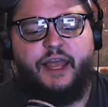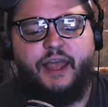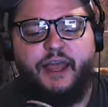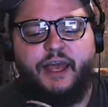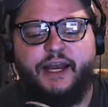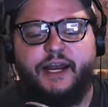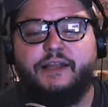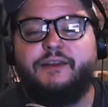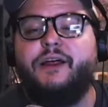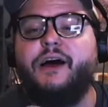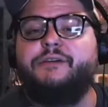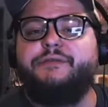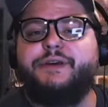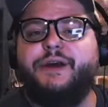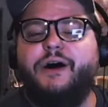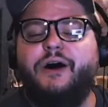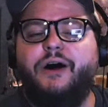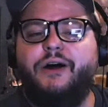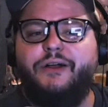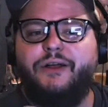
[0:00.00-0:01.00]
And I love
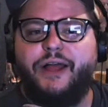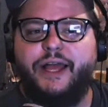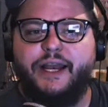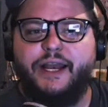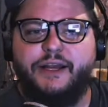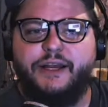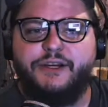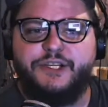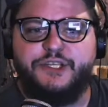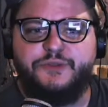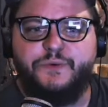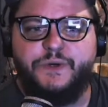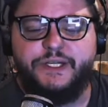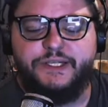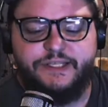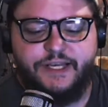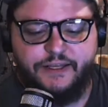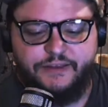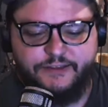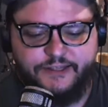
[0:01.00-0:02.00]
y'all. And I just want to
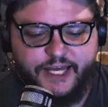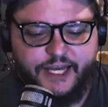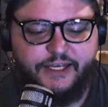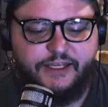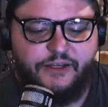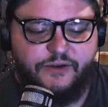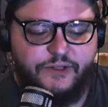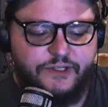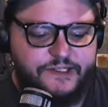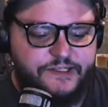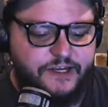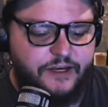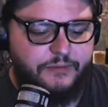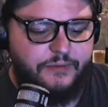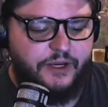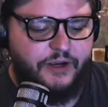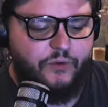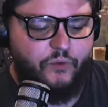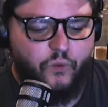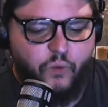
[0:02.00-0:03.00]
say thank you. This is going to
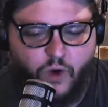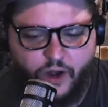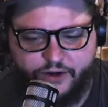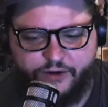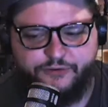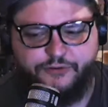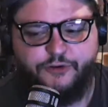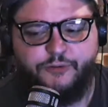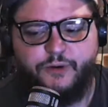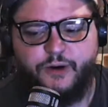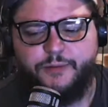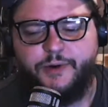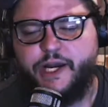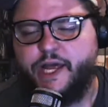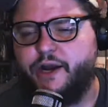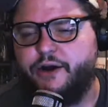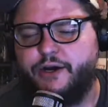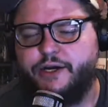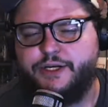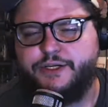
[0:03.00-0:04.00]
be a wonderful Bourbon
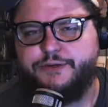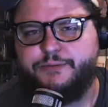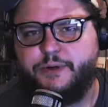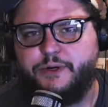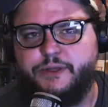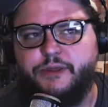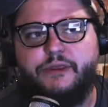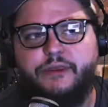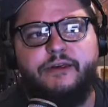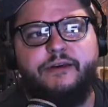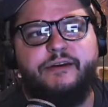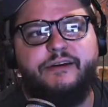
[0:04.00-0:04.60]
Heritage Month.